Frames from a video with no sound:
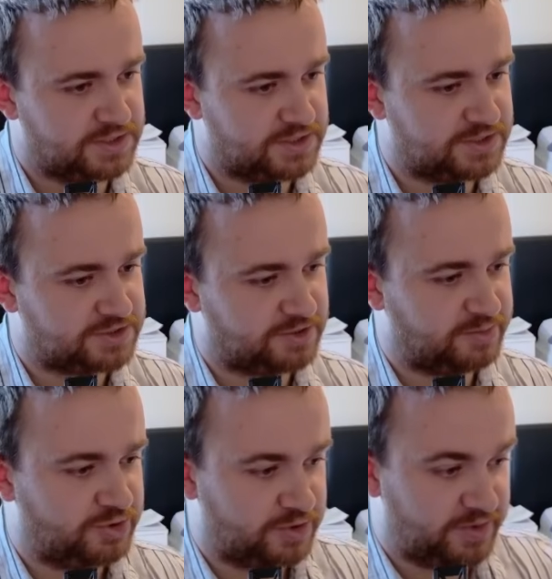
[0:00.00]
and try and
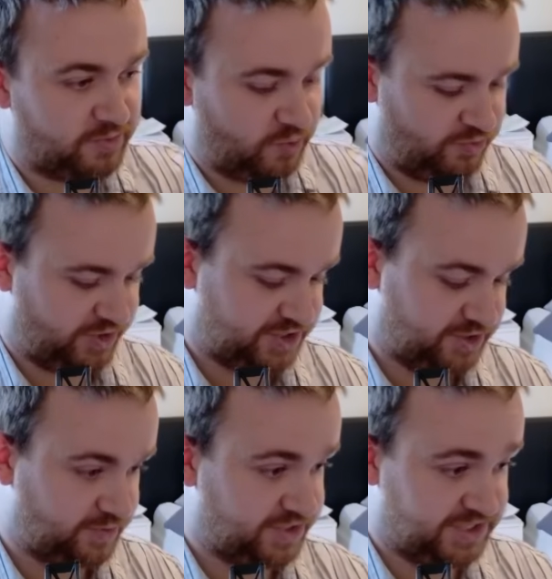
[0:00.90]
put on a bit more pressure,
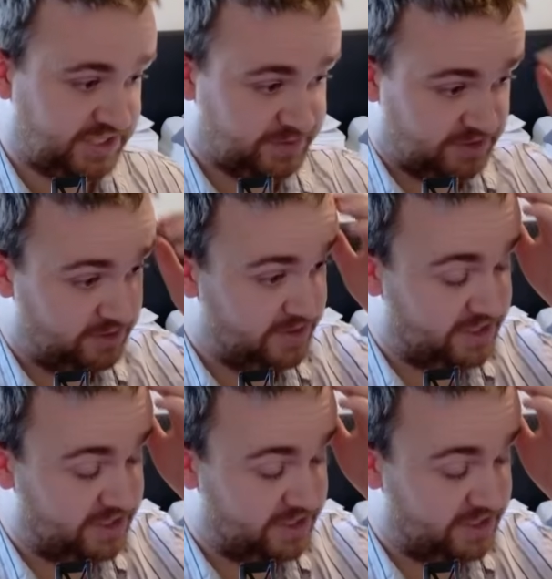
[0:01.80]
which he's absolutely